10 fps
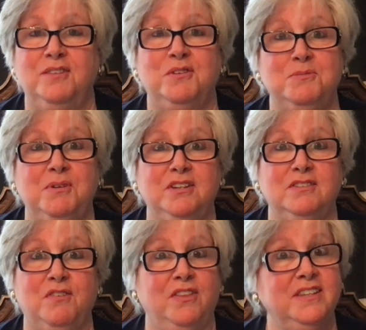was because
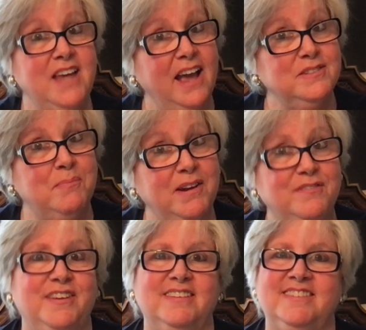of all the tax
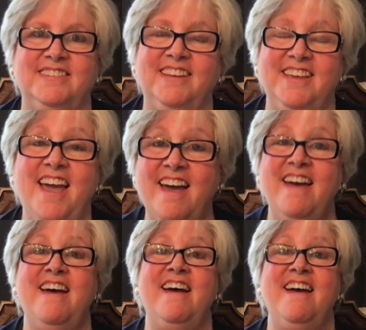benefits. Yay!